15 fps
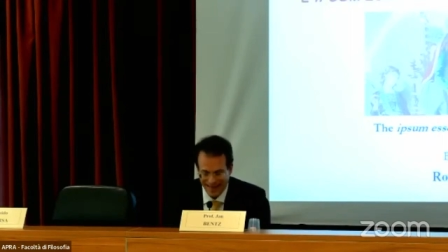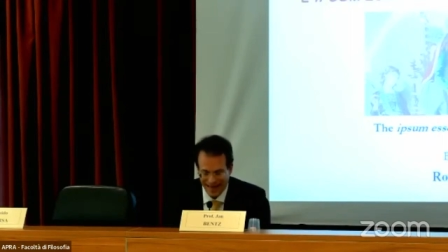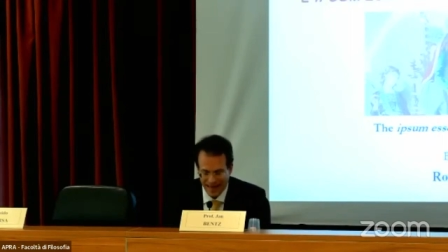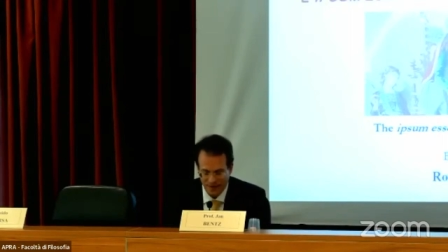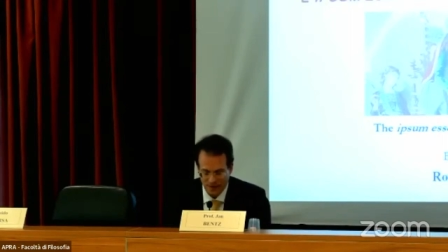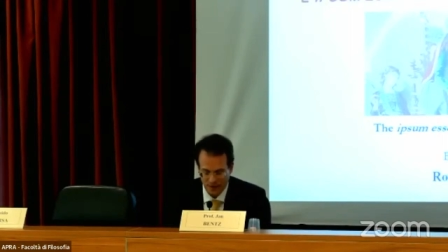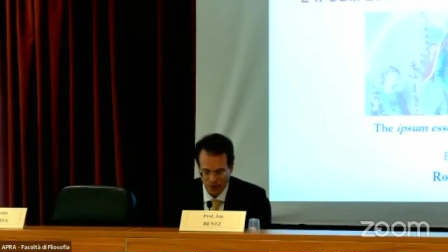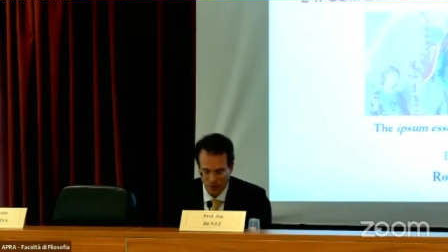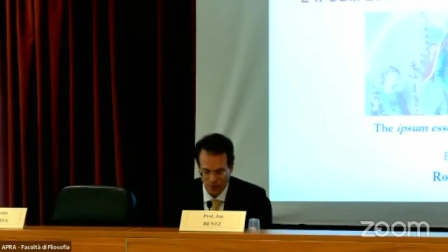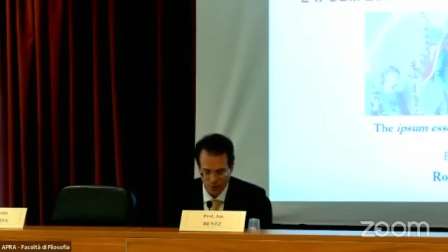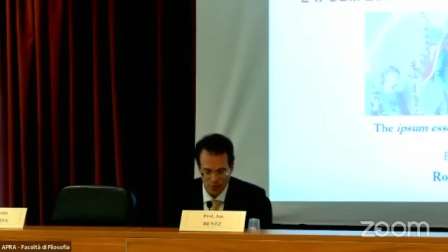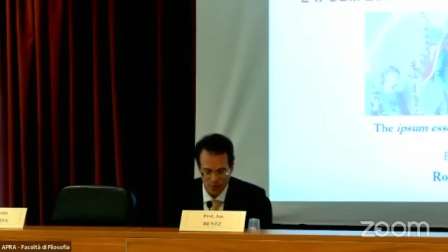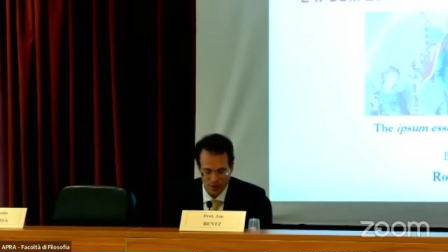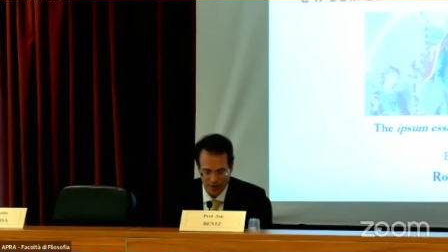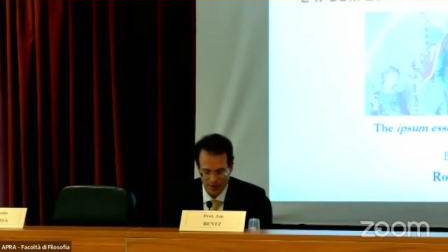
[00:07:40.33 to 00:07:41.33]
The ens
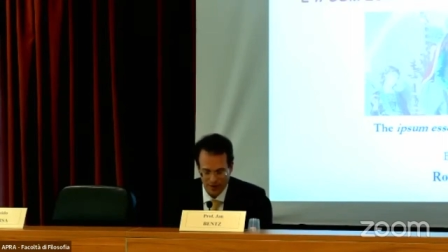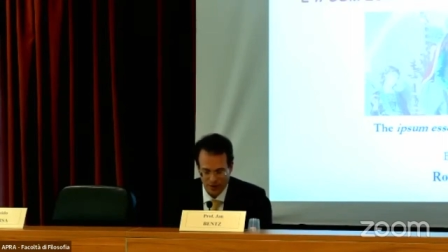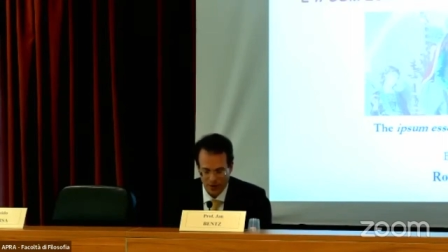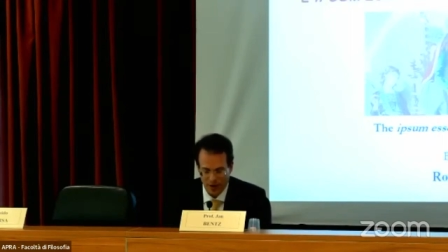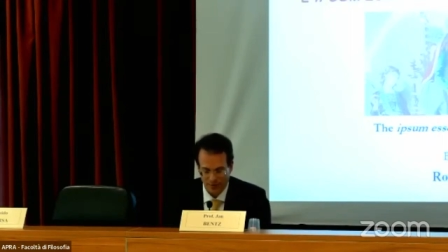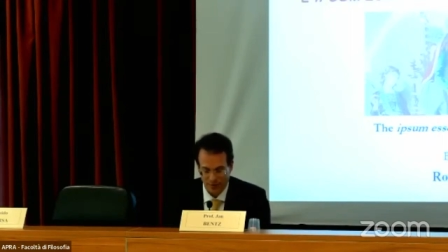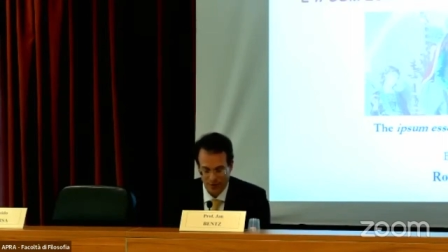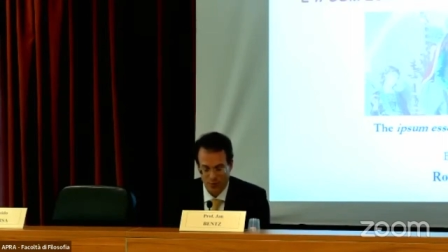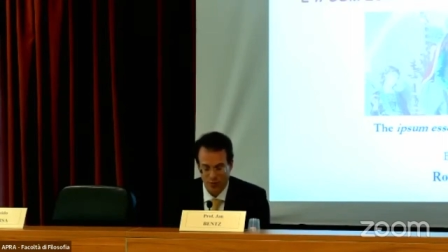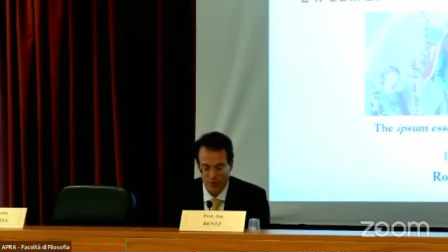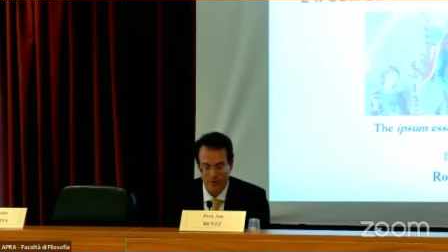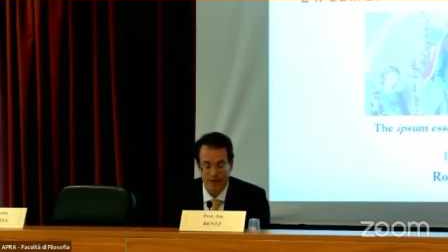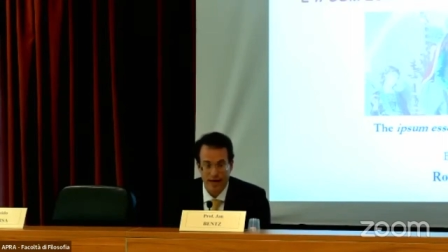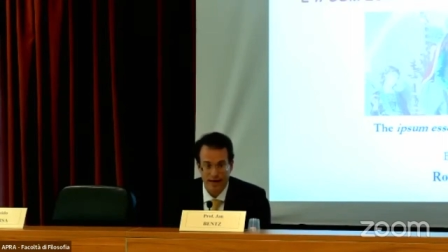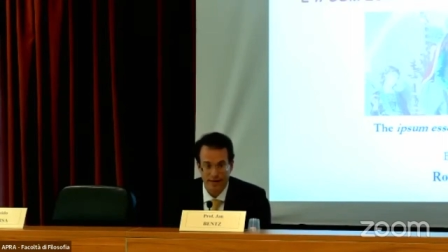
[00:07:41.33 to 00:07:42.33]
commune describes
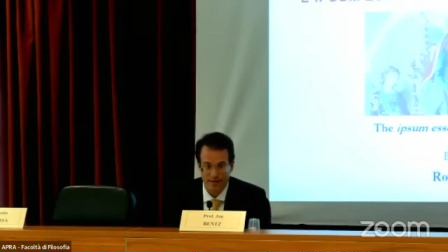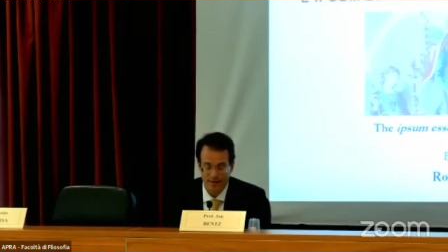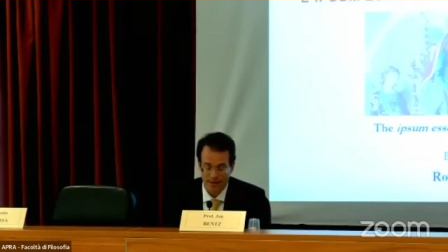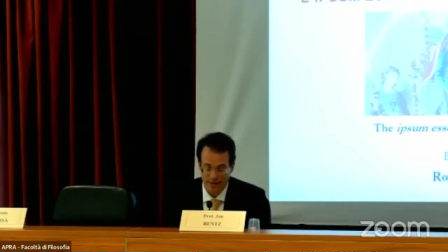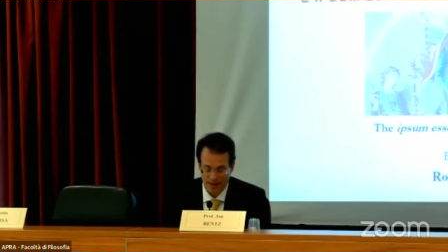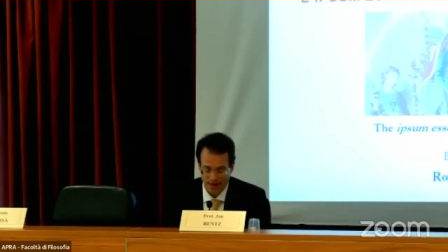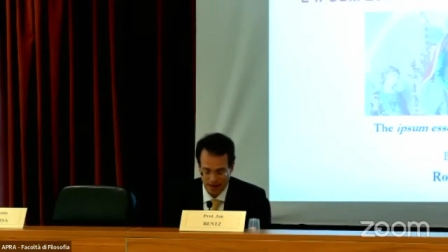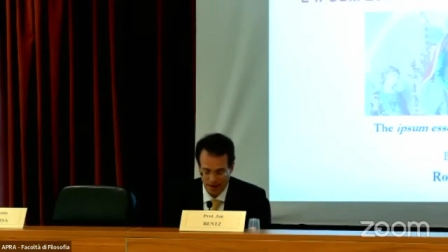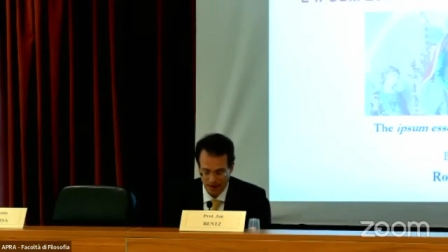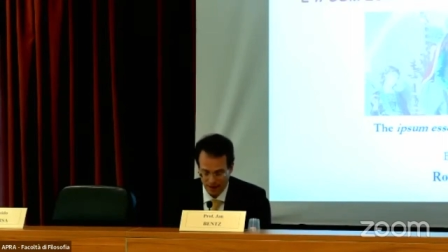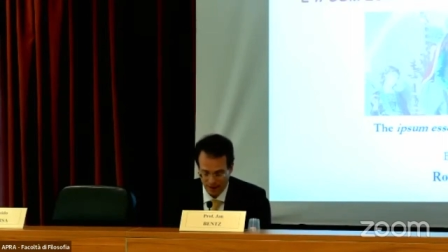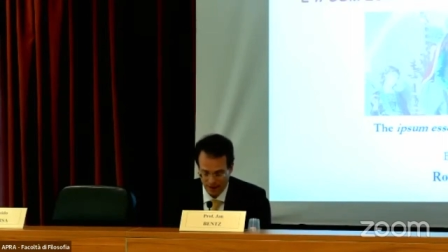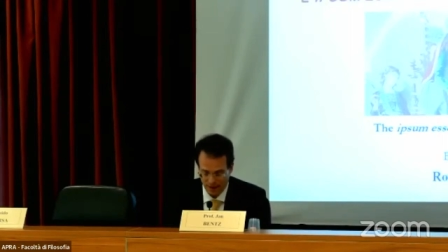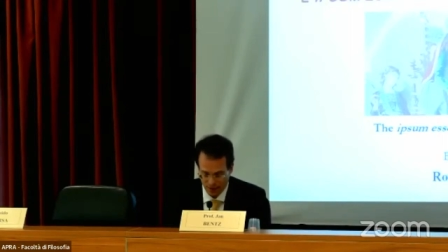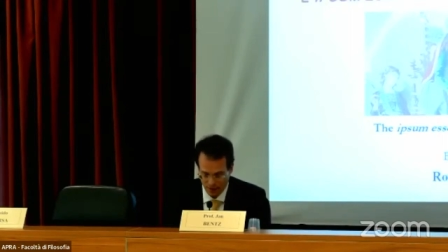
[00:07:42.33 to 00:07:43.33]
precisely
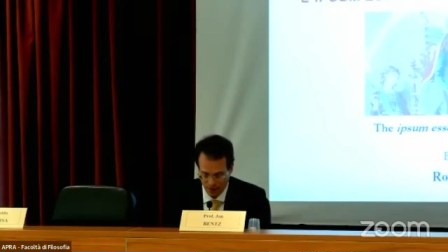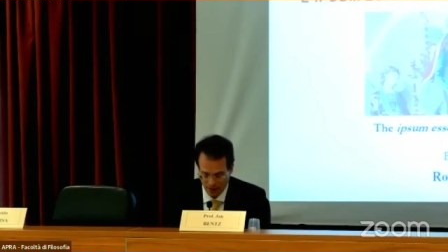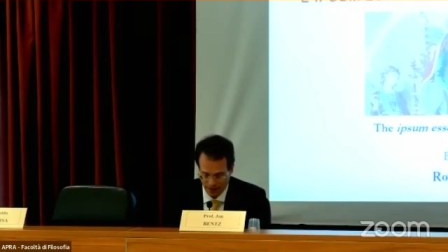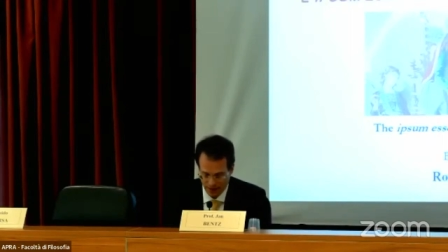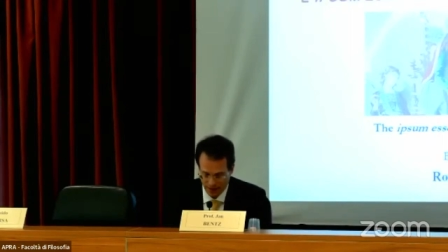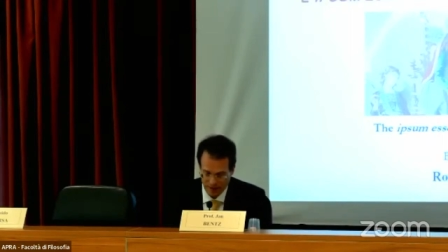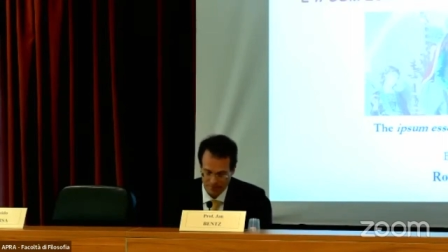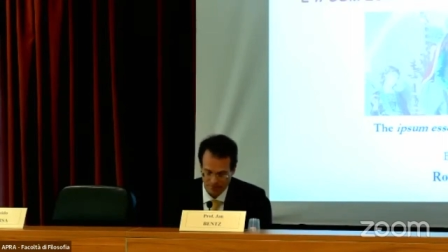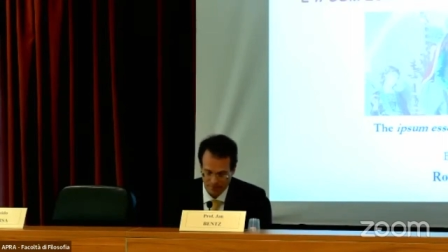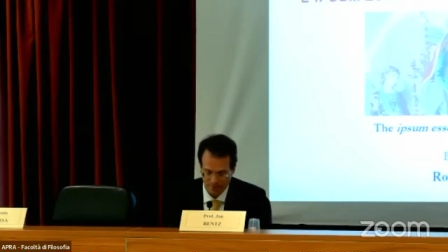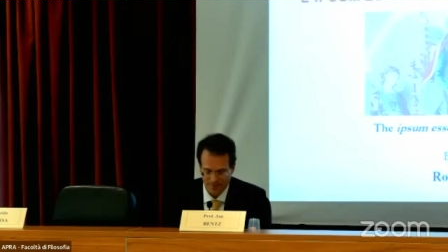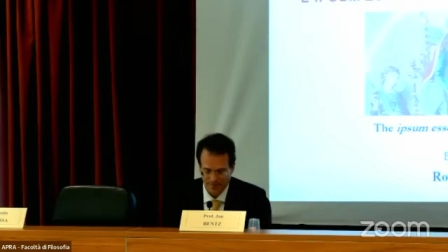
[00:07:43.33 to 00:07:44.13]
this unity